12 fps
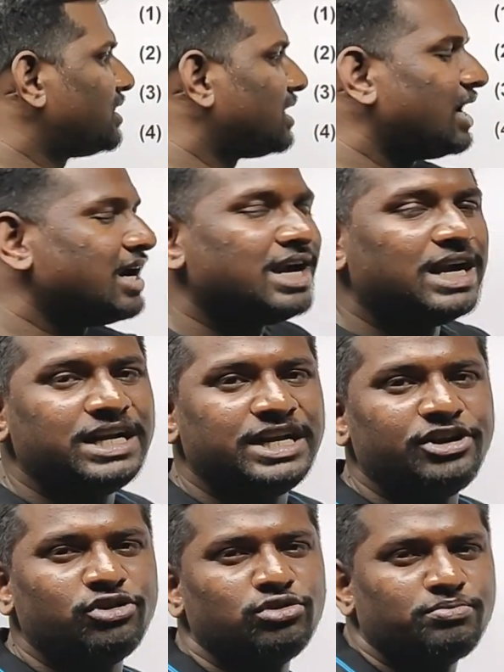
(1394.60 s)
with
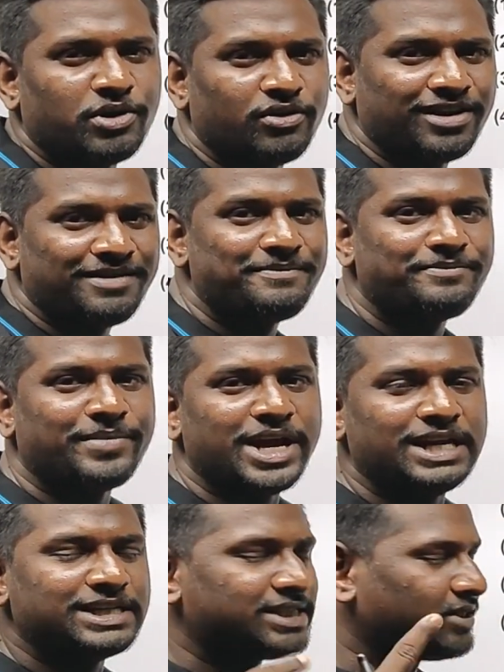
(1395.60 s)
t to the power
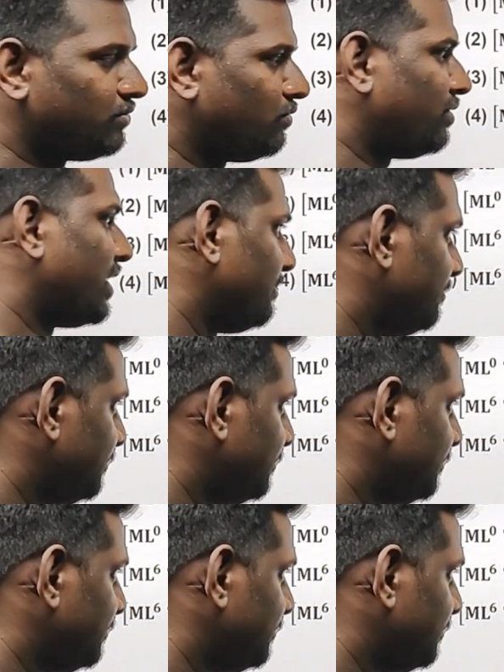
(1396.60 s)
minus 1.